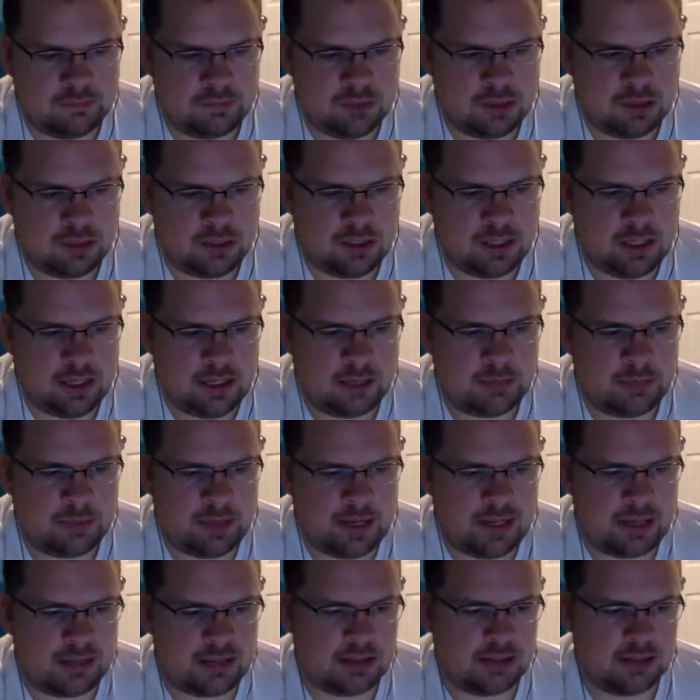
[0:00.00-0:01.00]
lot of
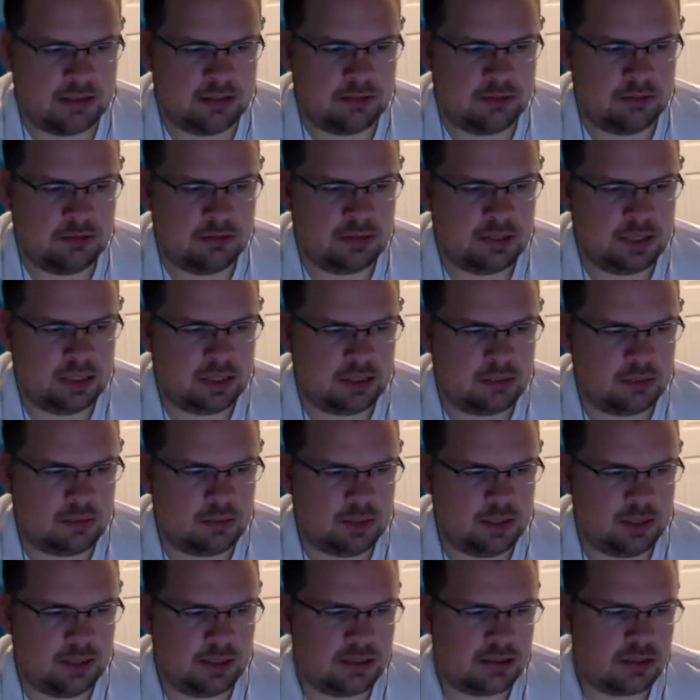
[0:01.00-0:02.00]
passing taking
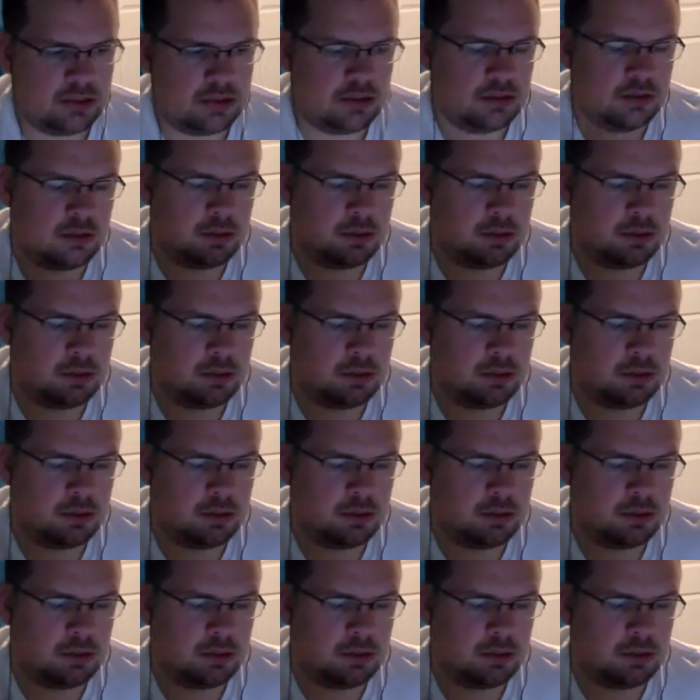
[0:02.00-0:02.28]
place.